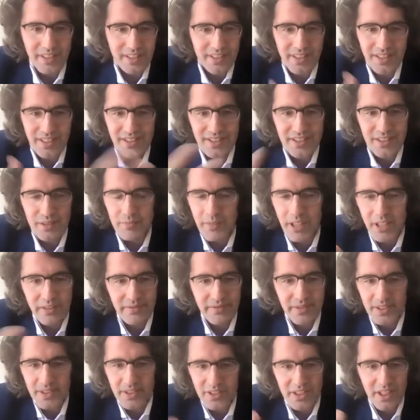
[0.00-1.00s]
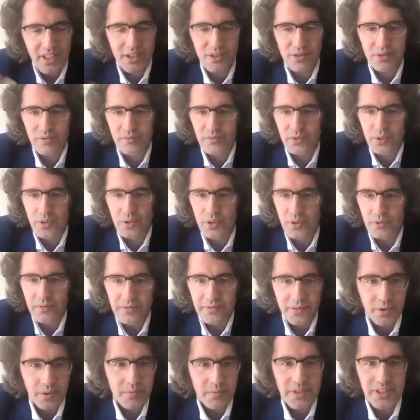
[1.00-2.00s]
it's the manifestation of the
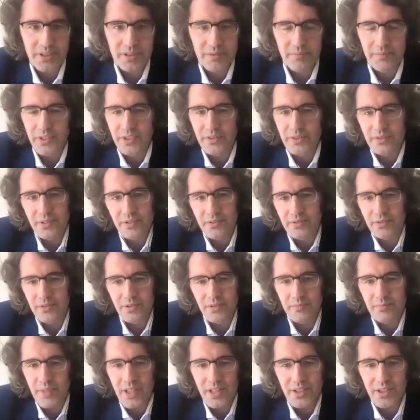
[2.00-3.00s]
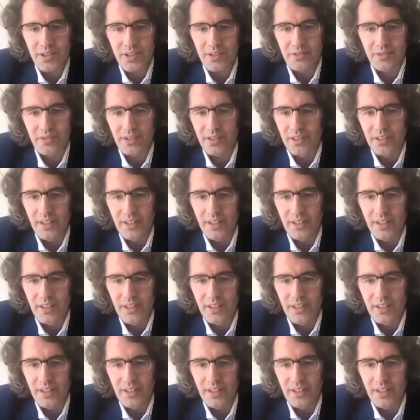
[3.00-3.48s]
conformism you mentioned.